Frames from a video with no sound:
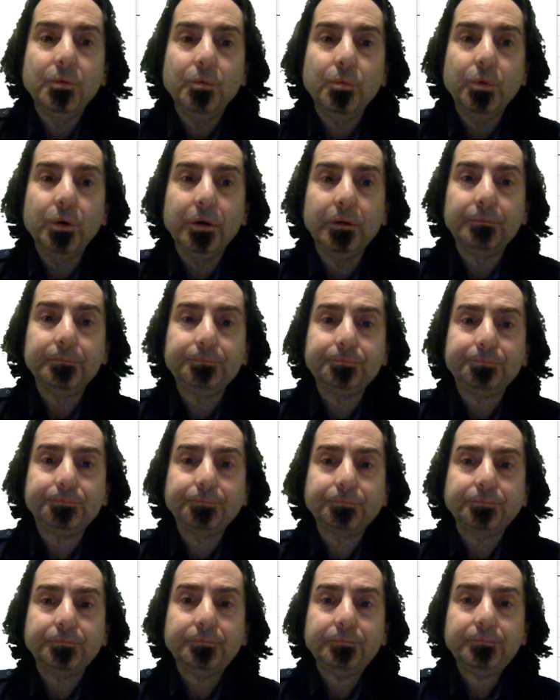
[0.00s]
Well,
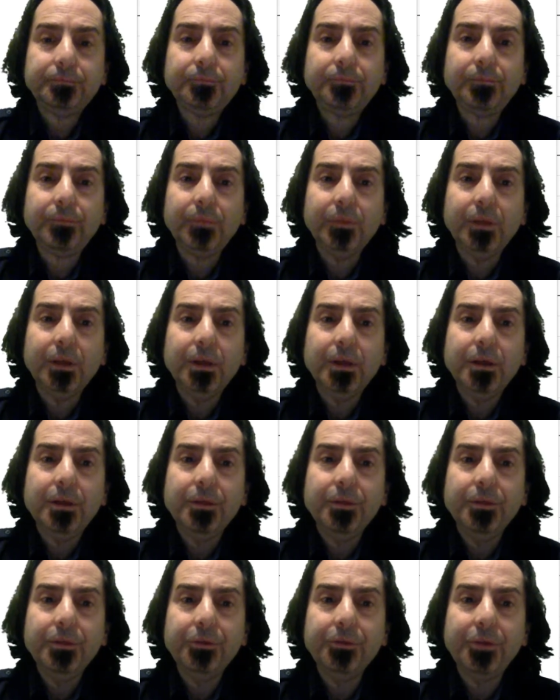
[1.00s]

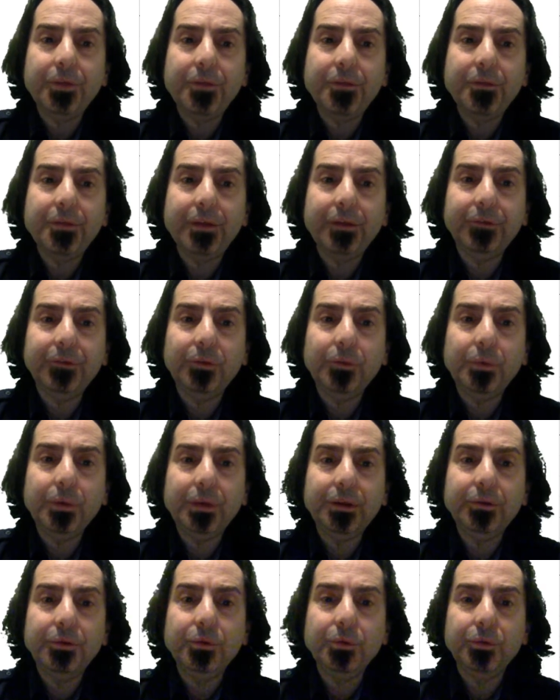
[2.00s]
there's other things that we
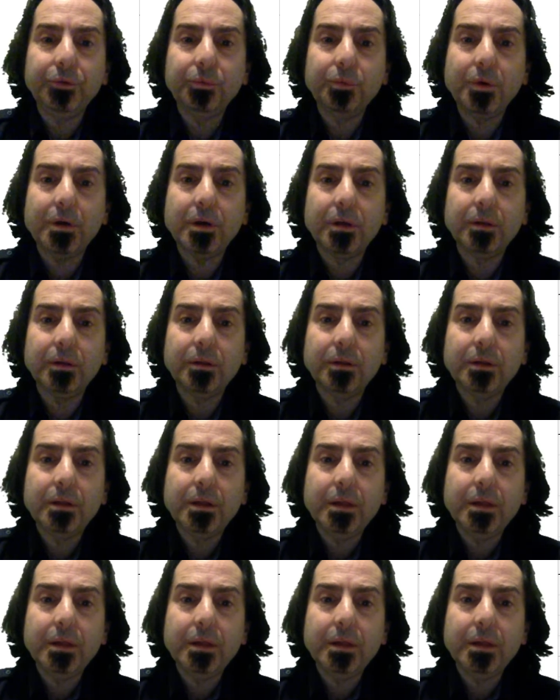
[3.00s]
can do as well,